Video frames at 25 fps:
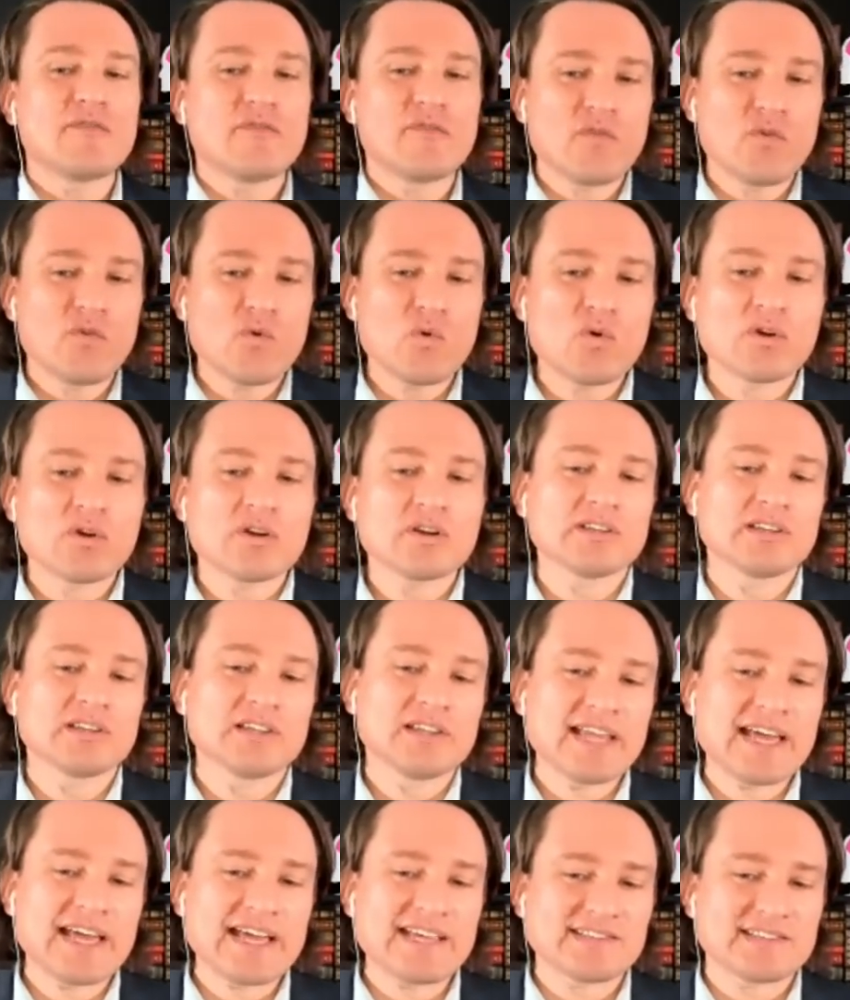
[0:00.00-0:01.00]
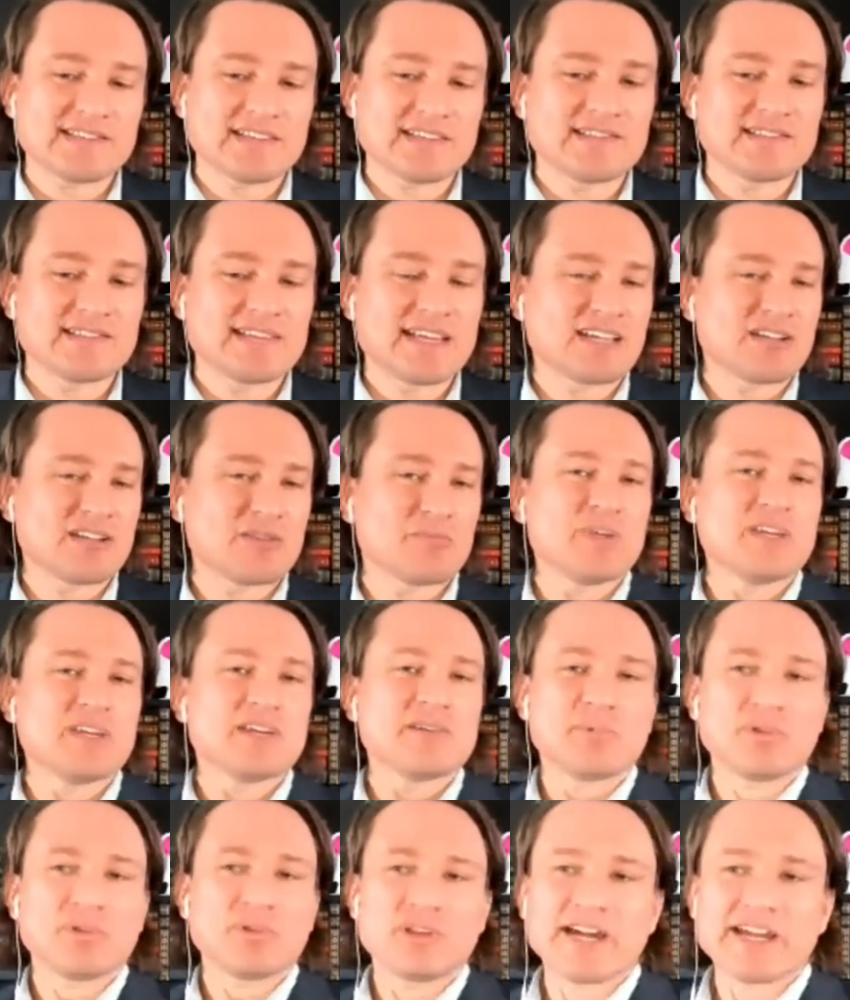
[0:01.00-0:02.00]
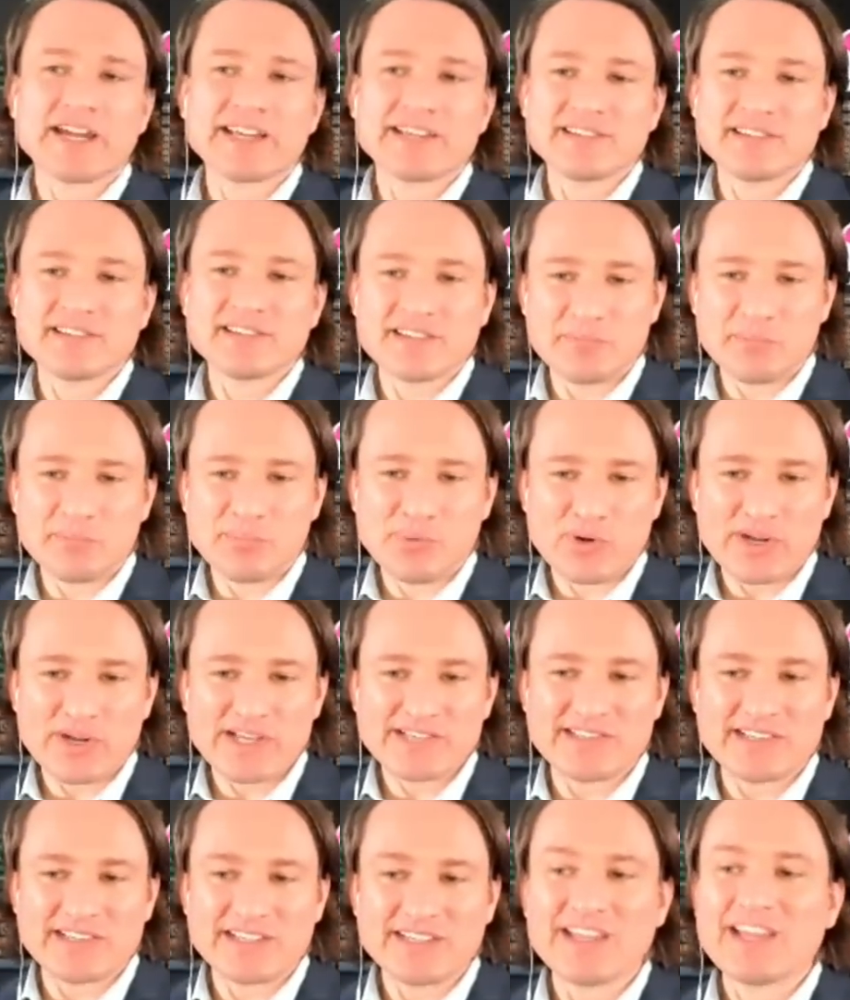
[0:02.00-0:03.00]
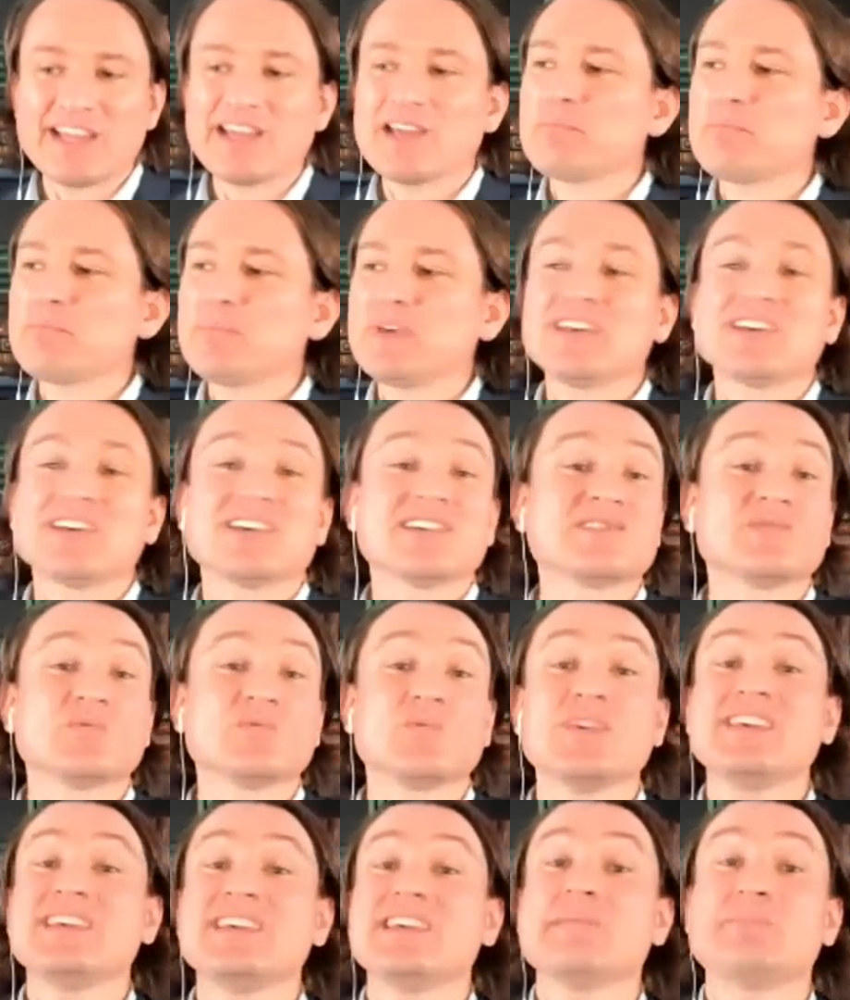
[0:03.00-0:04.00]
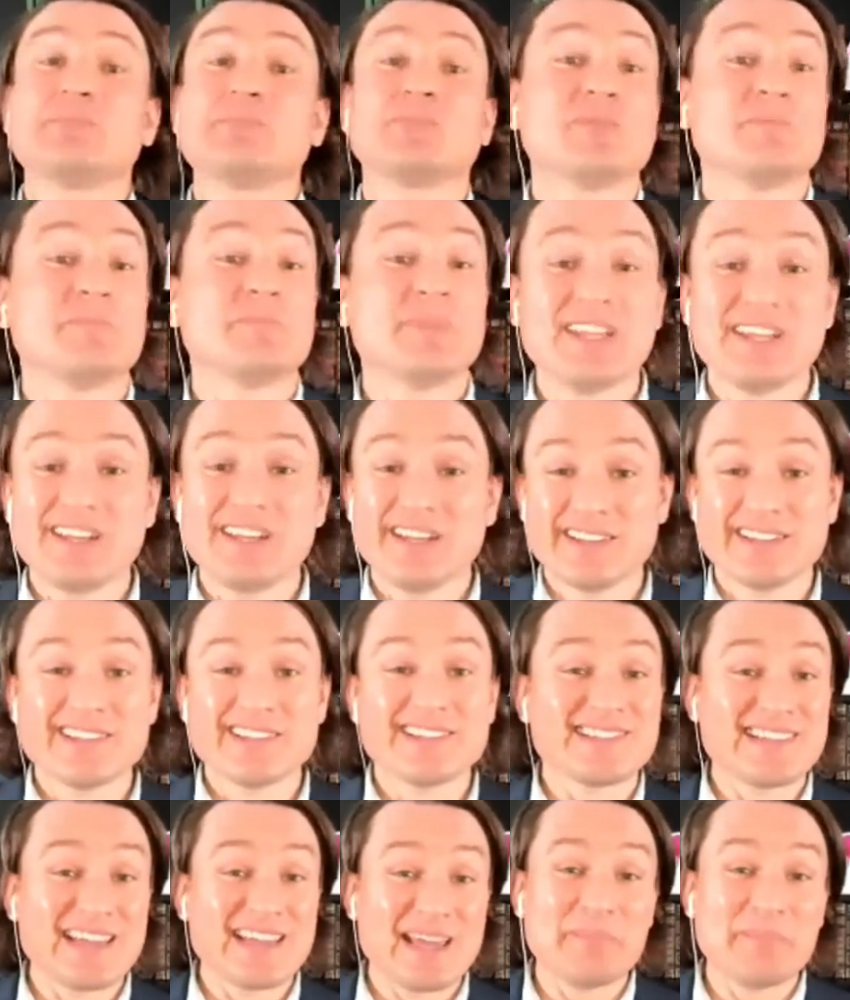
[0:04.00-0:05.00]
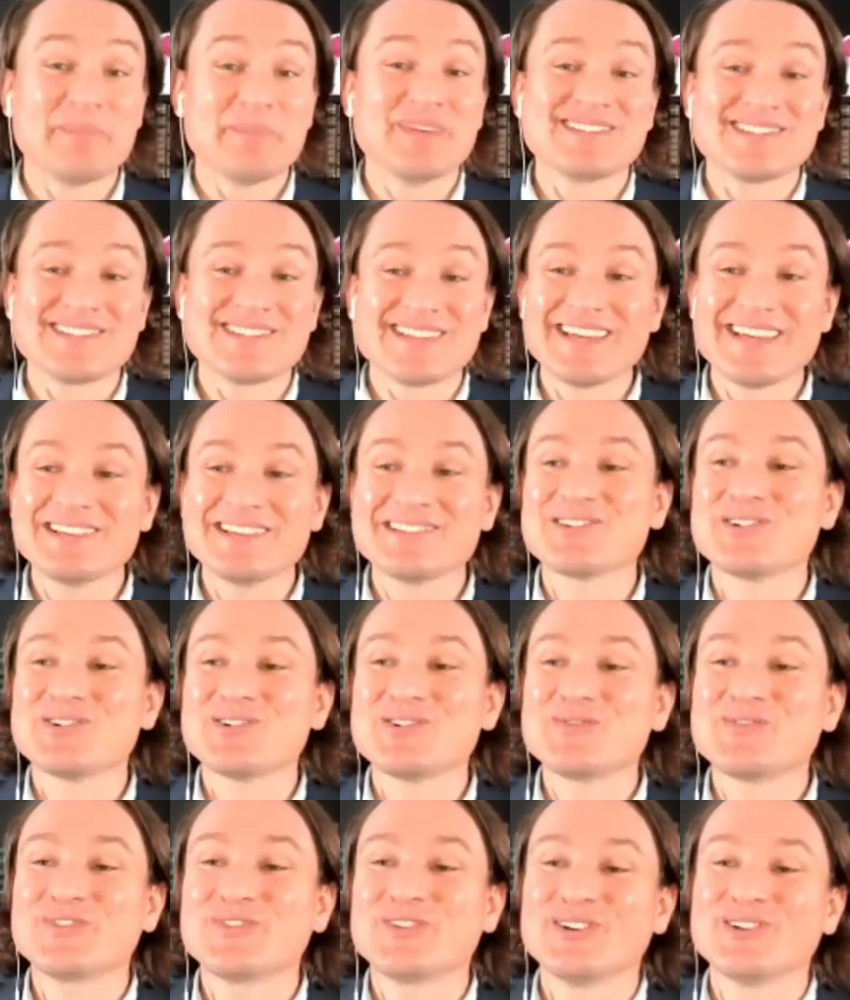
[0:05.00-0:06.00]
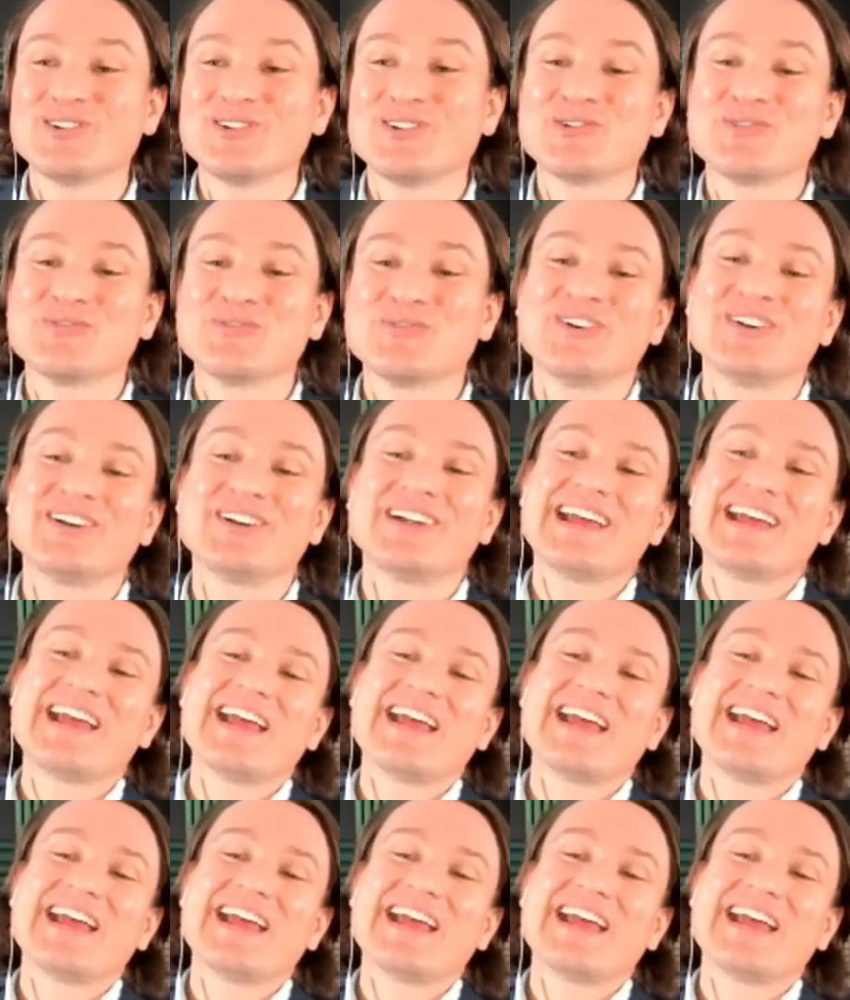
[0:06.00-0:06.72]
for lessons that can be applied to the present because we keep repeating the same mistakes over and over.